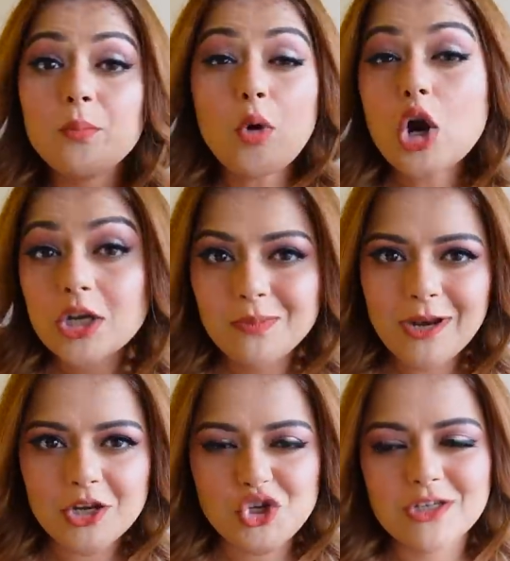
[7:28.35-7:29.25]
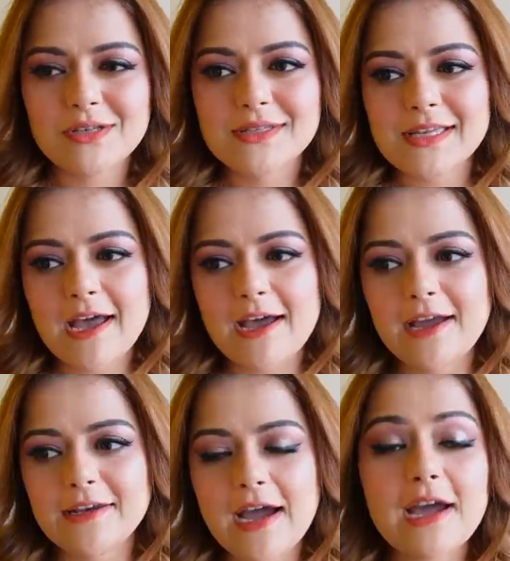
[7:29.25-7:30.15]
pot blushes
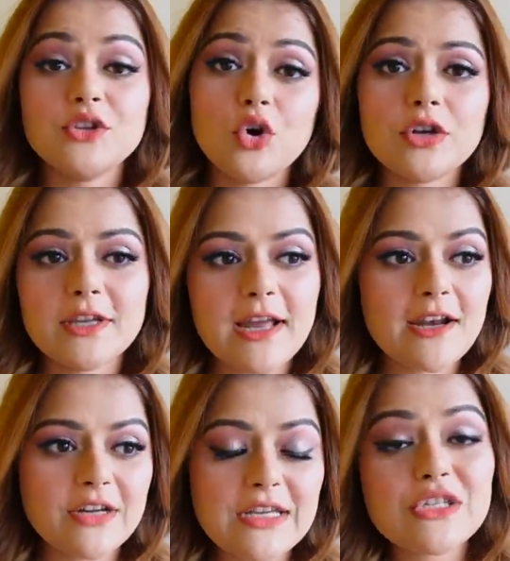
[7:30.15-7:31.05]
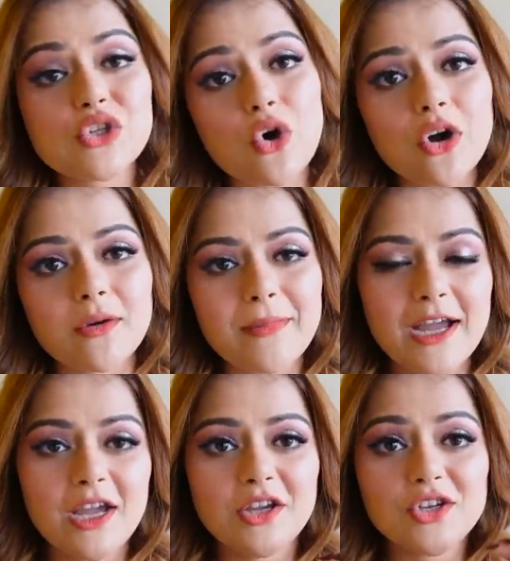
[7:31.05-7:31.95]
and I thought that I'll restock
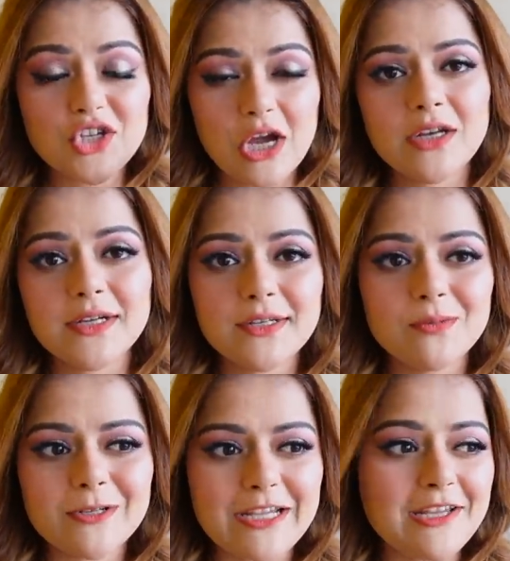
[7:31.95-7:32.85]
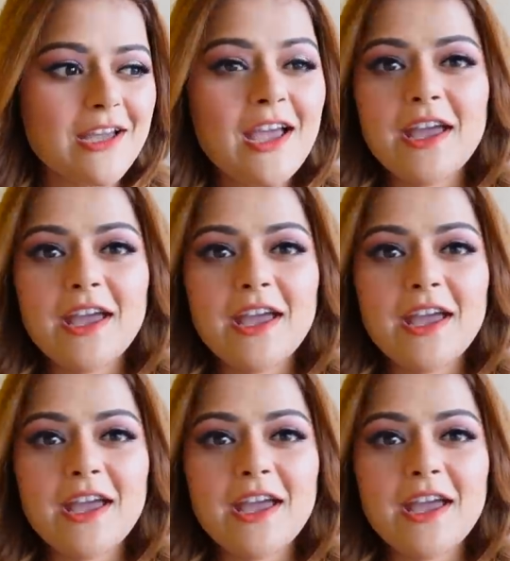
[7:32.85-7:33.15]
my Charlotte Tilbury